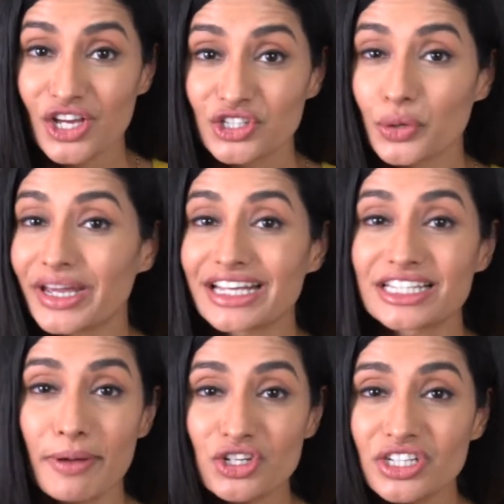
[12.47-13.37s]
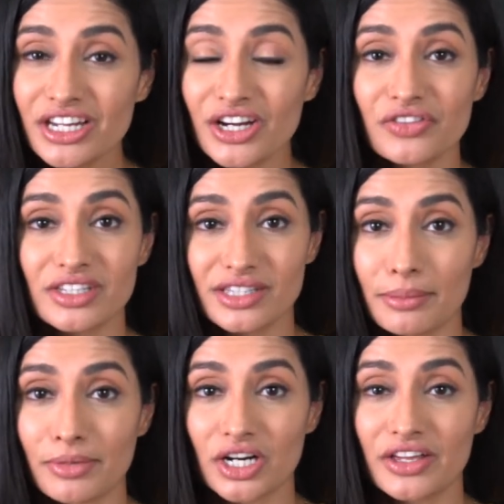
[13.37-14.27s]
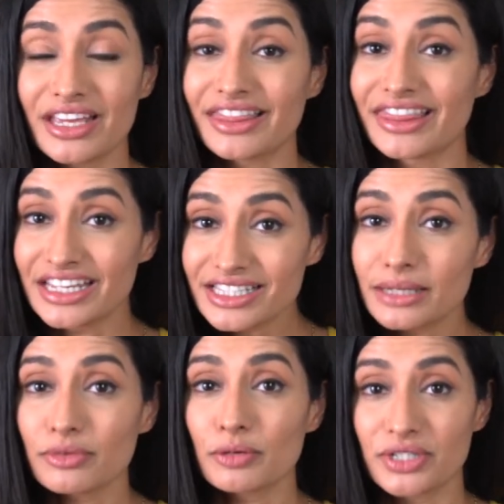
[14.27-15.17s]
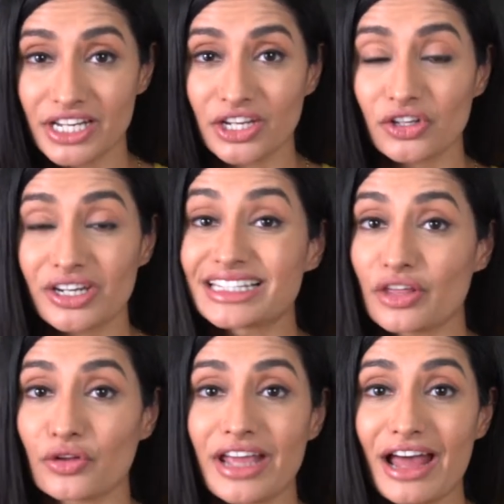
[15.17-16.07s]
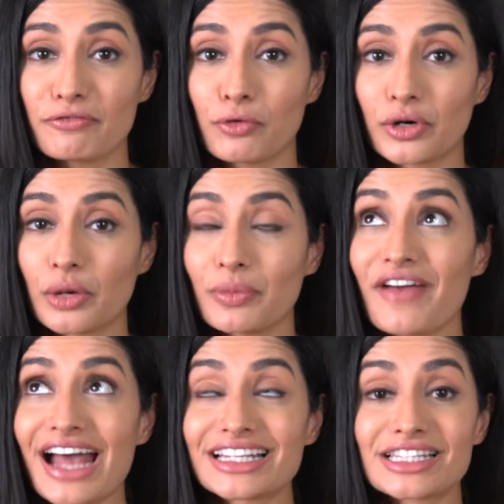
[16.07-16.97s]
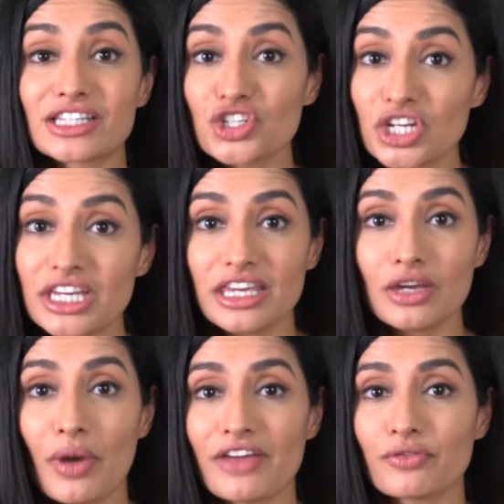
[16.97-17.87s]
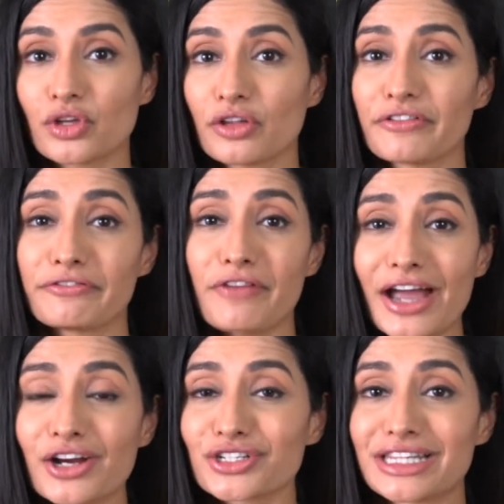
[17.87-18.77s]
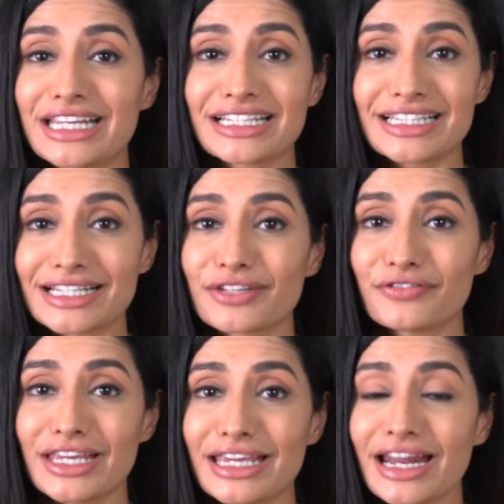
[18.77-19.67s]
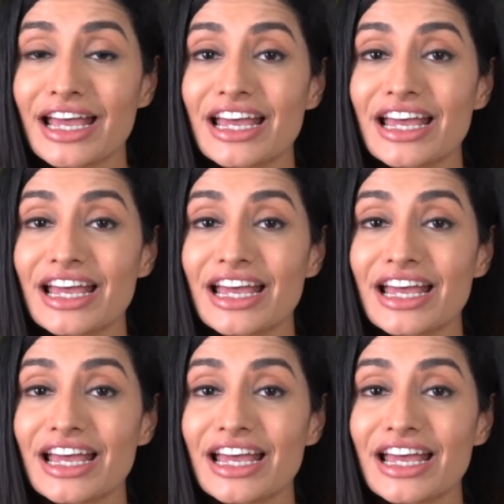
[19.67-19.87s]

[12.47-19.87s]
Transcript: So especially here in the summer, this summer particularly in Southern California, we've had such a heat wave with all the fires and the excessive heat.